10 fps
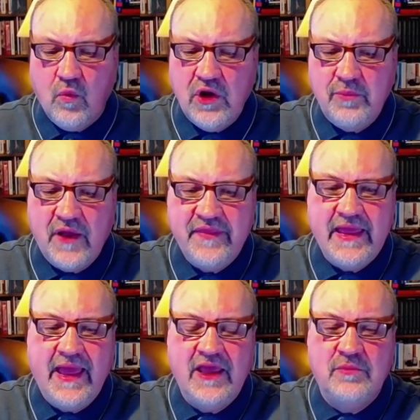What about
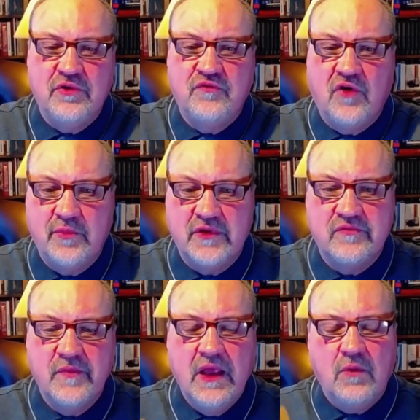the A M
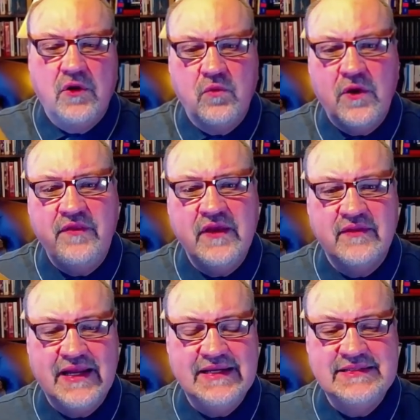performance? Well, the one thing
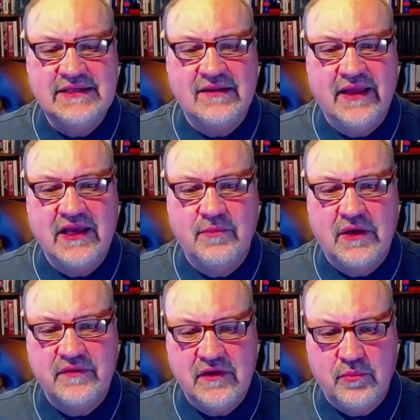that I didn't like
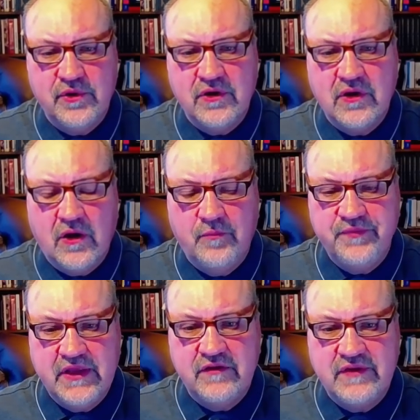about the Albergo
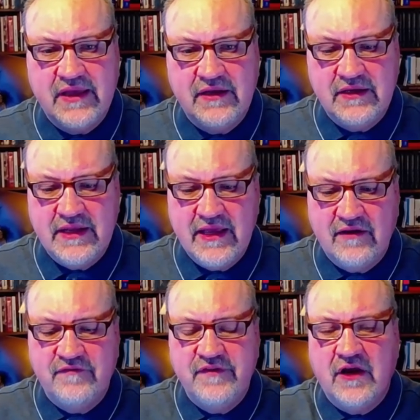is that it
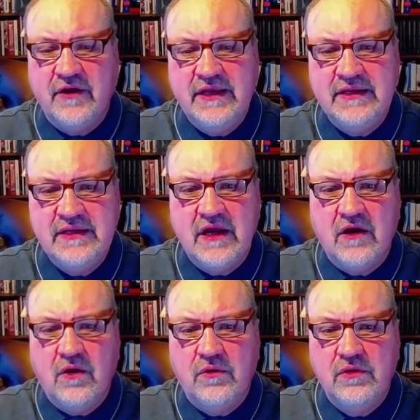had a very
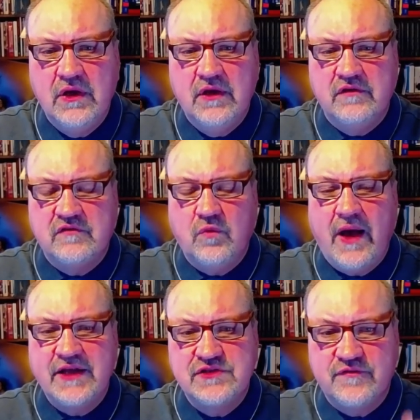narrow
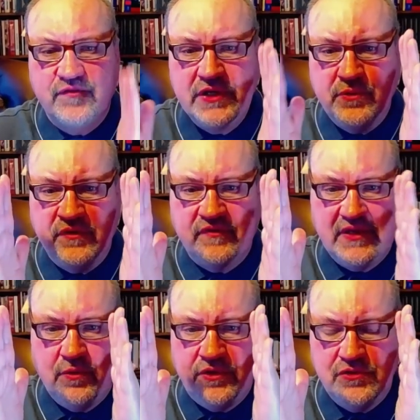swatch of
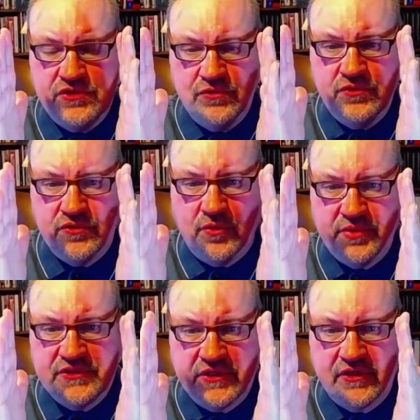frequency when you tune to a
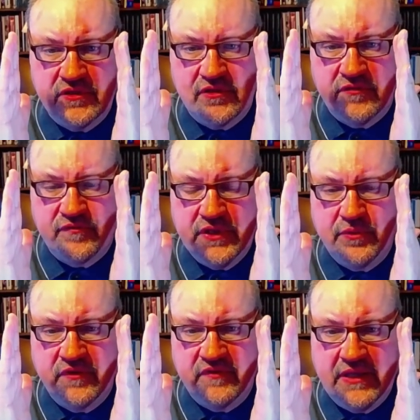particular
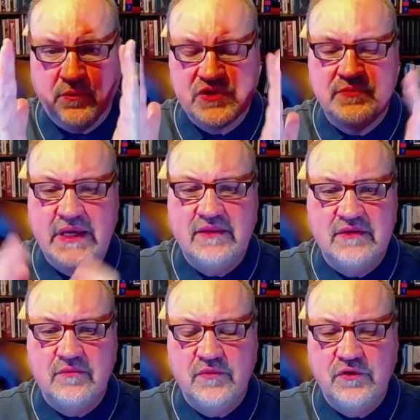frequency, which made
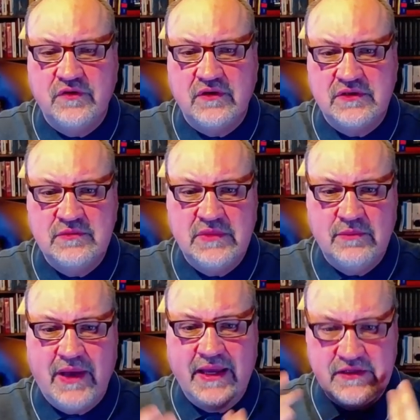the music to
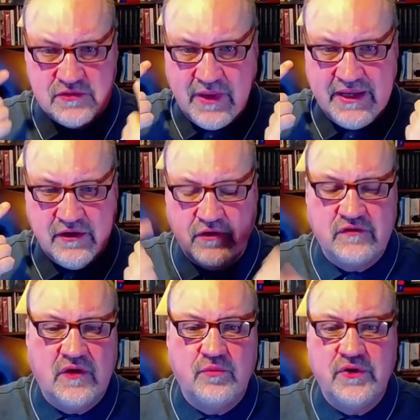in my to my
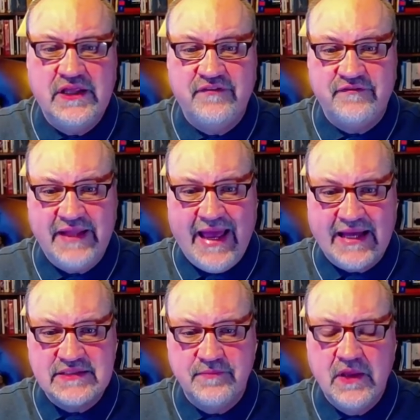ears sound pretty
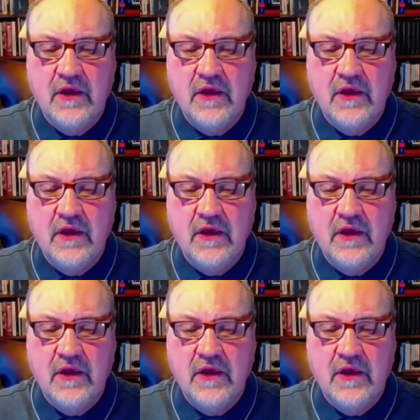flat.